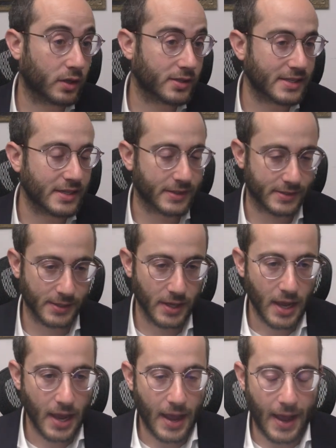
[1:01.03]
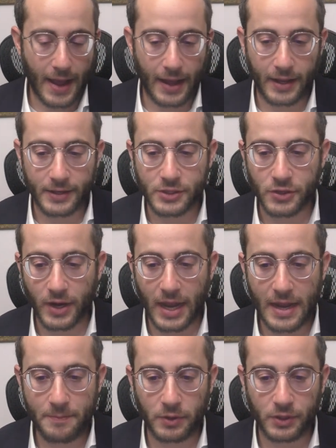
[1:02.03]
on tznius, and you're
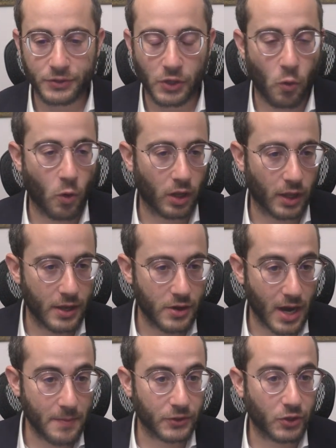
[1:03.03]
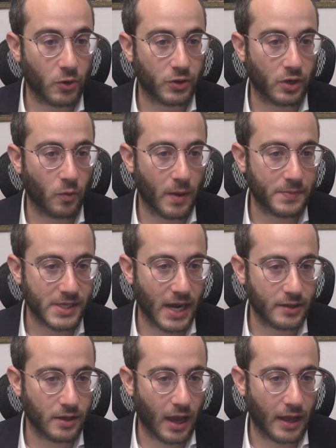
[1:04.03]
able to call in, you're able to go to the
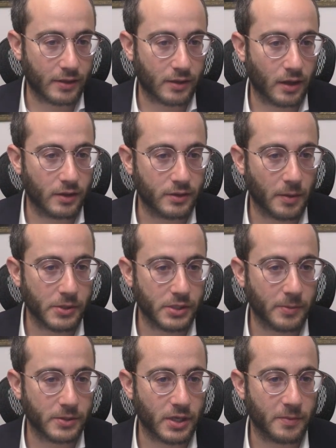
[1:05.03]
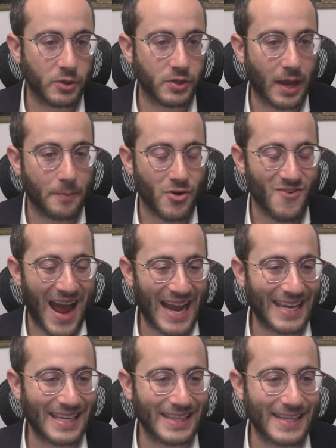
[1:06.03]
website at uh,
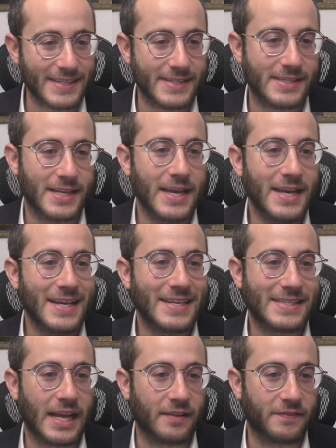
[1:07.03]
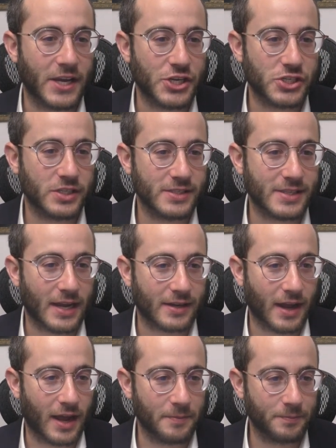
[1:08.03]

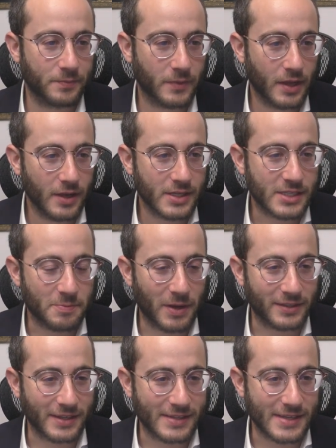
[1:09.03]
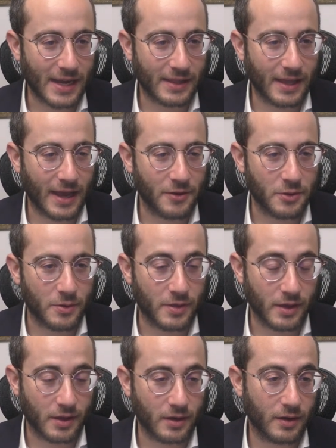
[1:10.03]
www.miraculoussalvations.com, spelled exactly how you
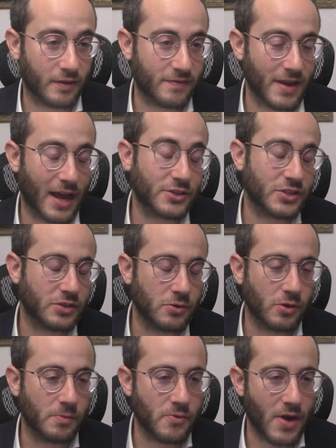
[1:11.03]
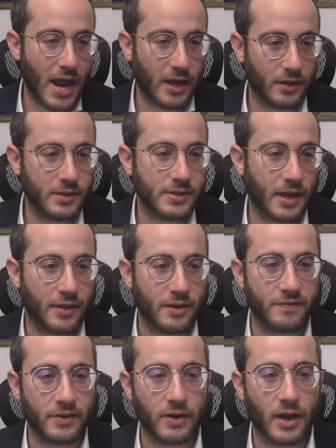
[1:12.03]
think it. If not, just Google miraculous and then
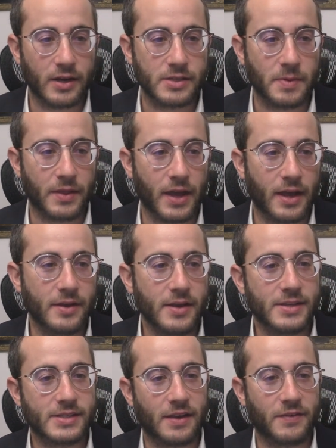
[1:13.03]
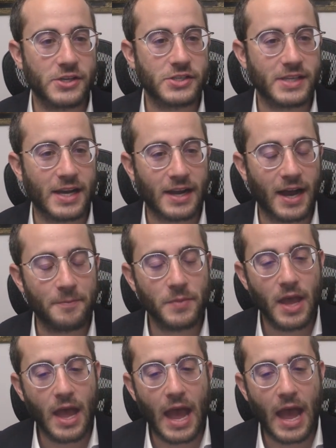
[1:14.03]
you figure out how to spell that, salvations.com.